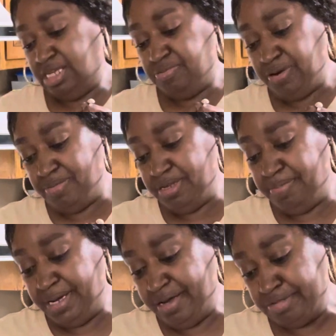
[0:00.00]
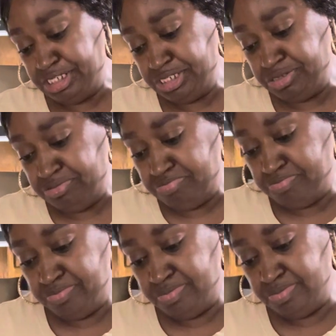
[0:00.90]
Probably about 2
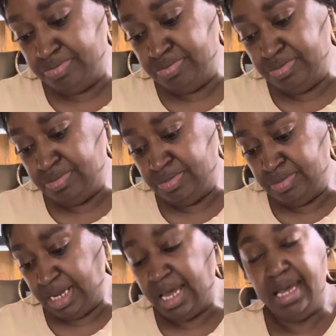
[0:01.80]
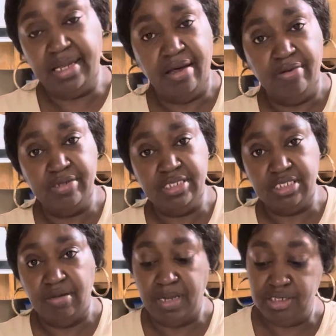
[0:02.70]
8 ounces,
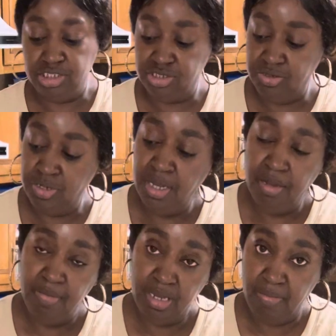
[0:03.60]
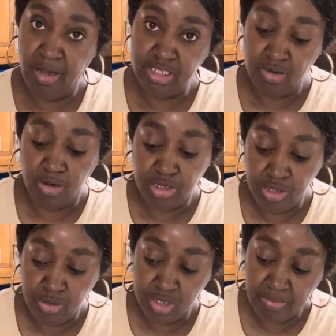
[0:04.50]
I'm not sure. But I'm also going to
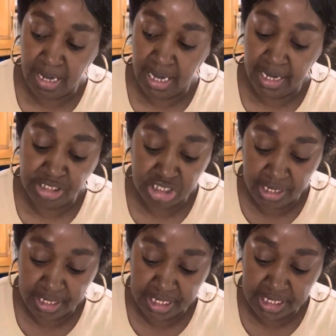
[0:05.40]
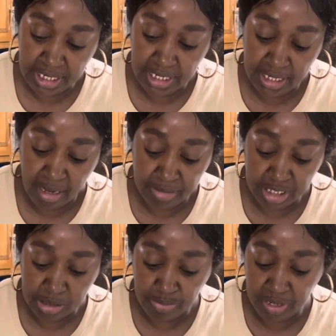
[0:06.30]
use my chia seed. I'm
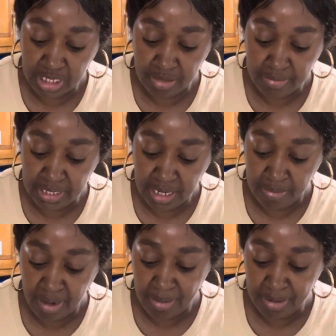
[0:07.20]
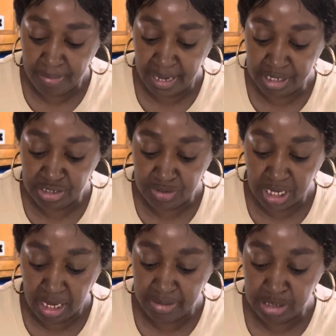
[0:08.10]
just sprinkling them in there, probably about 2
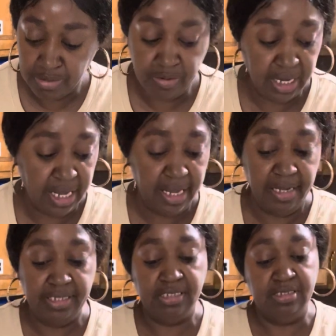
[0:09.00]
tablespoons, guys.